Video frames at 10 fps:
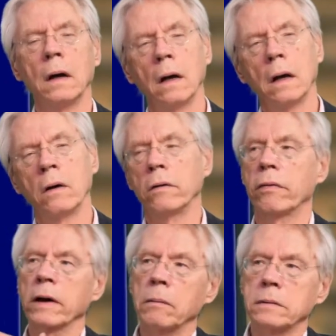Now, you
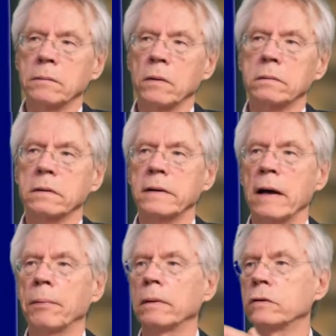think about some of those
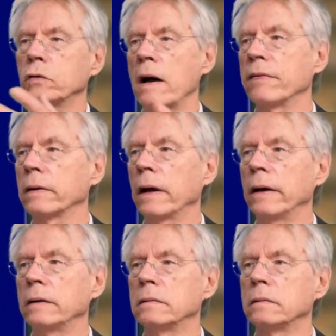examples: traffic
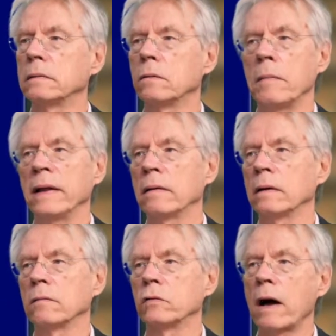lights, the
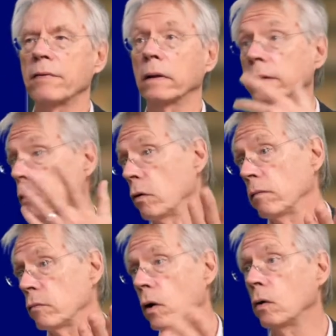maintenance of traffic lights or
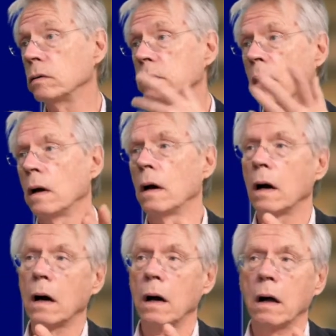of roads,
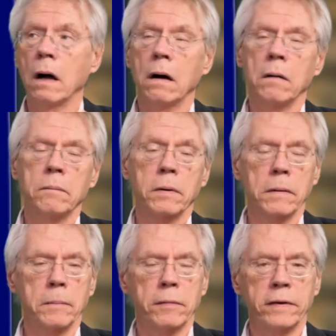
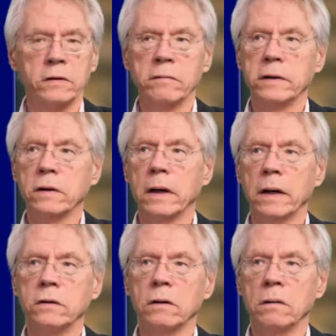the provision of
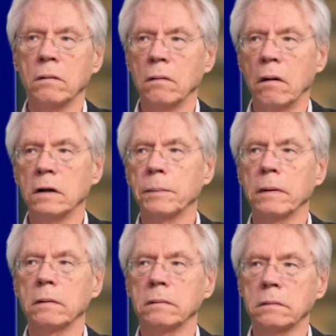education,
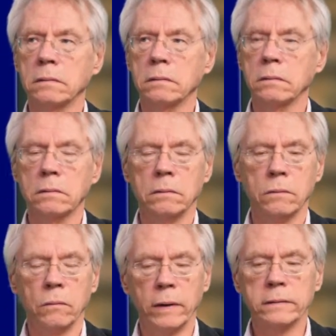hospitals,
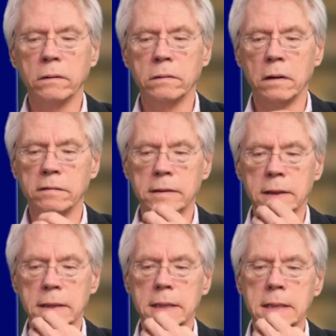rescue services.